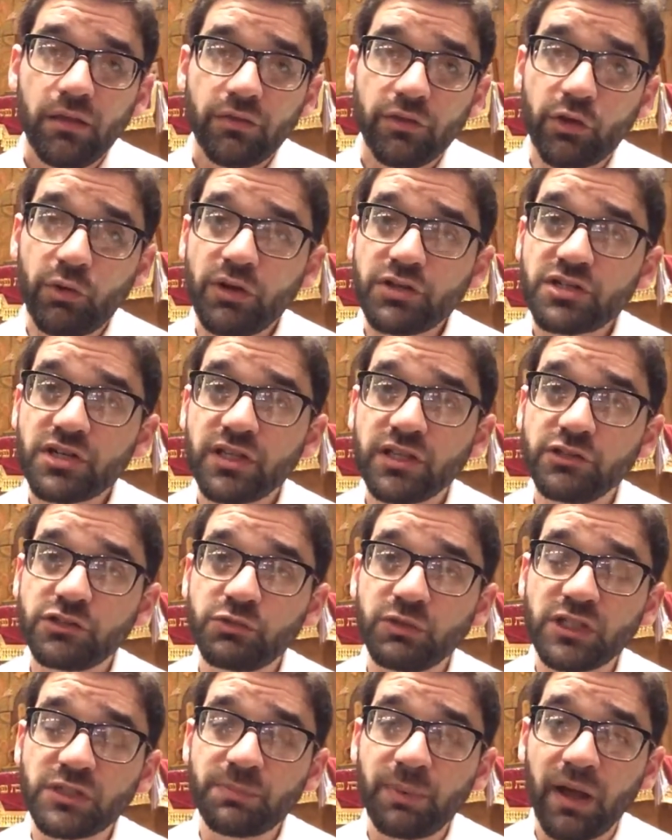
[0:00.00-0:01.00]
The question on
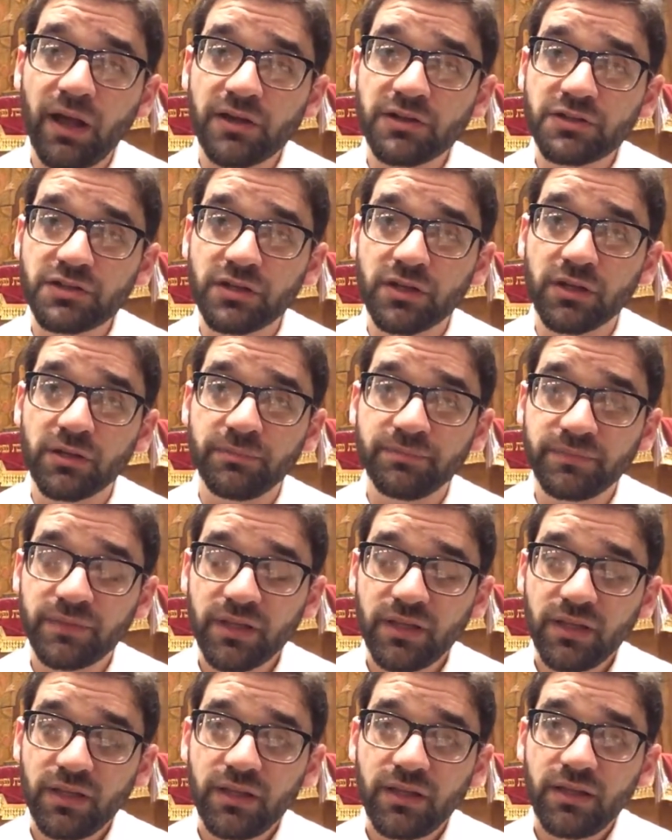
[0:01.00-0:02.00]
this week's Parsha
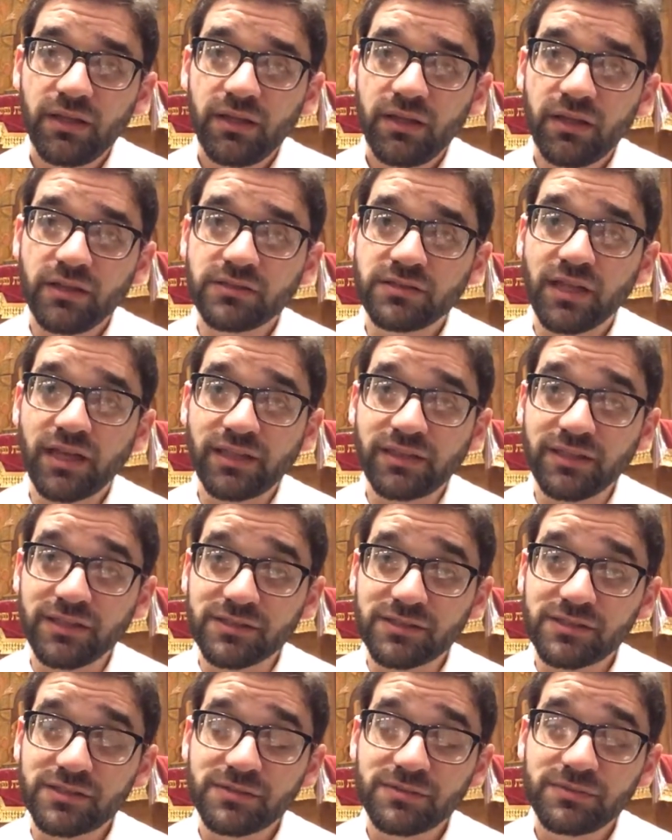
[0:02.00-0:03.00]
is like
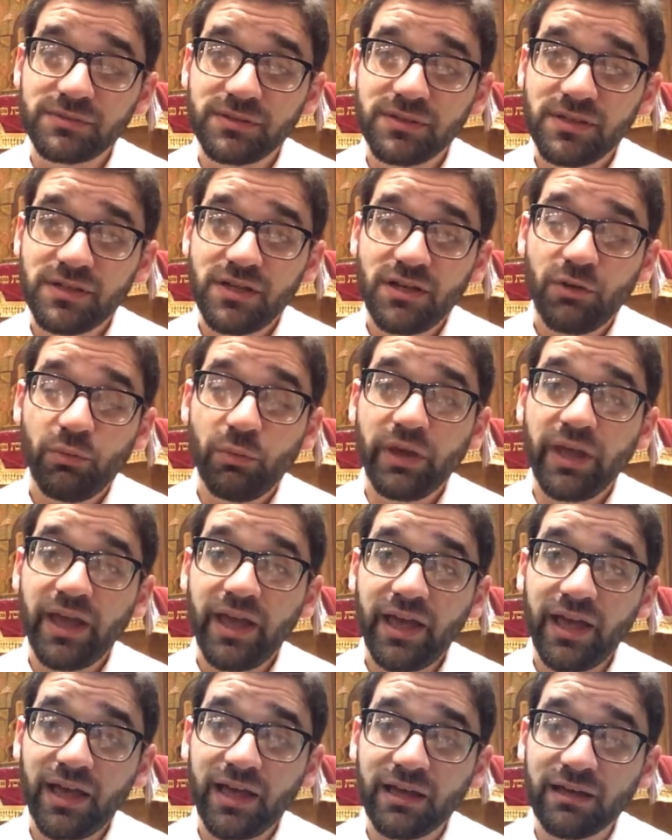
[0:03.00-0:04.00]
this. We
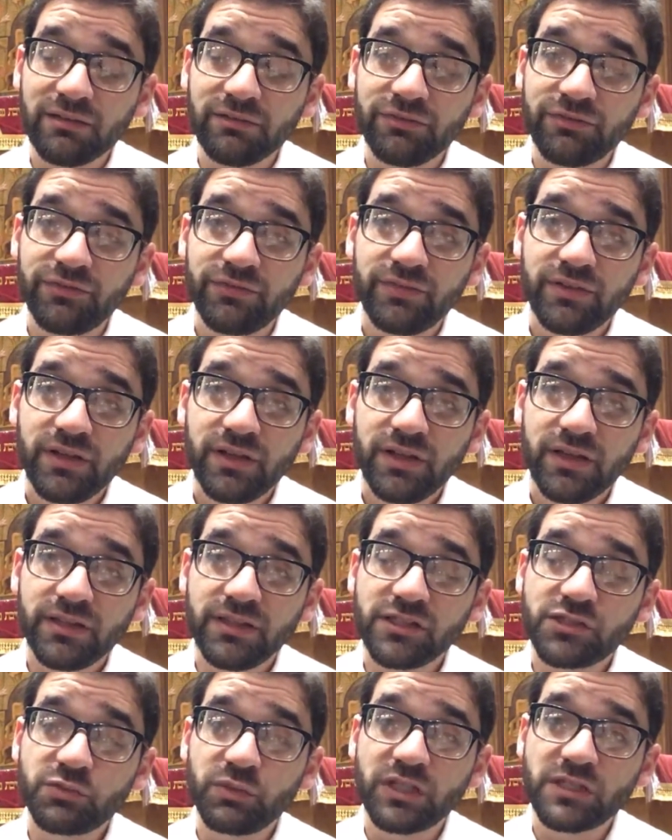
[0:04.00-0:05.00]
have, in
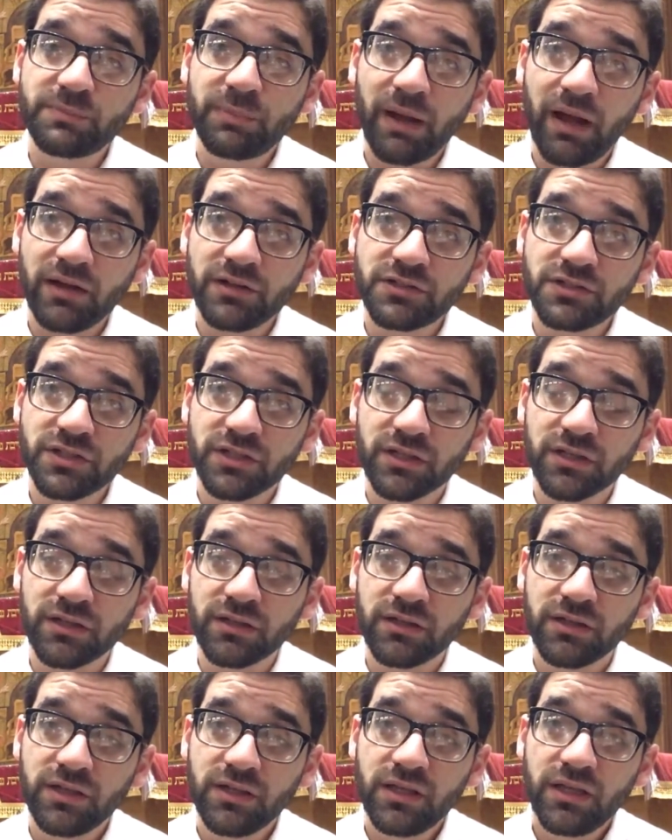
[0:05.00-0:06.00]
this week's
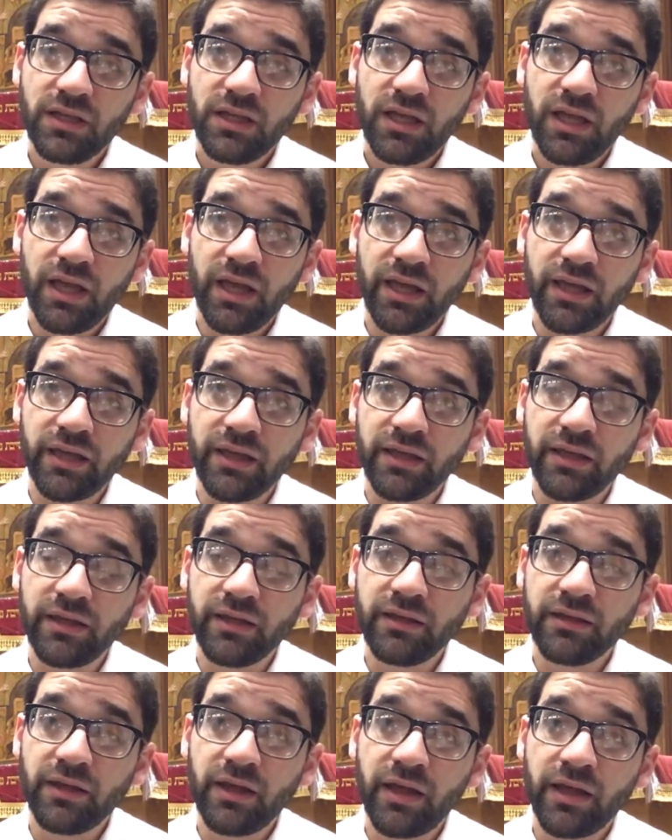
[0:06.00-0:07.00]
Parsha,
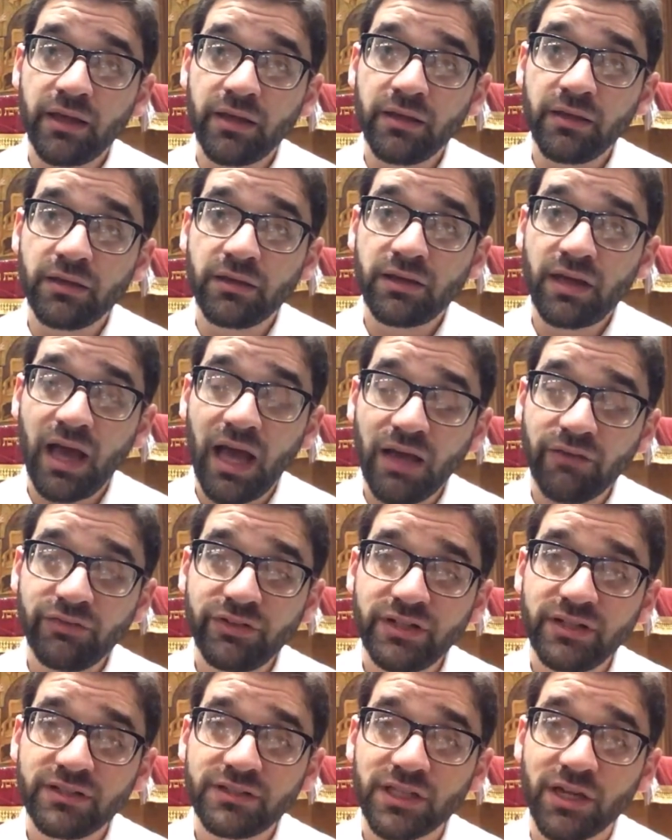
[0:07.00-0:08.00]
a
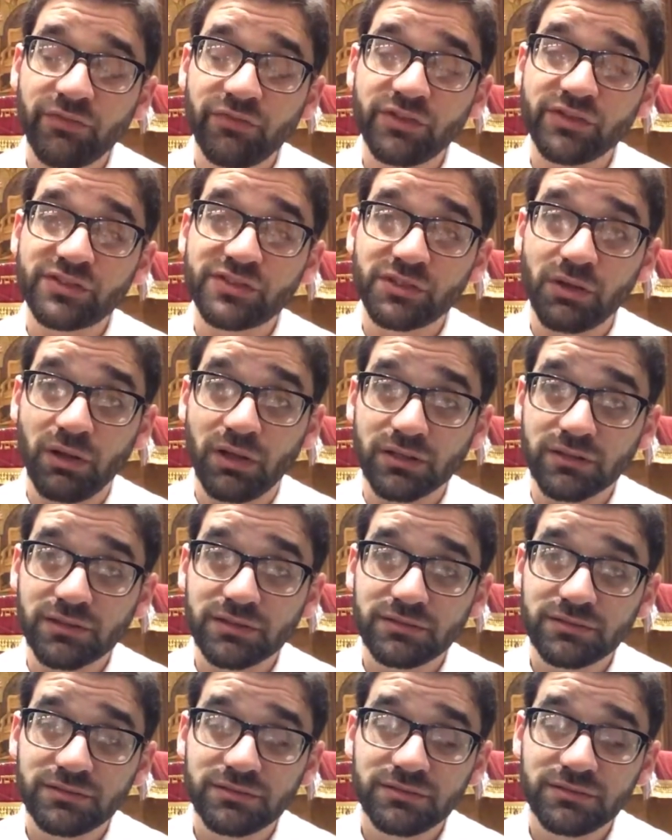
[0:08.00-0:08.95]
covenant of the salt.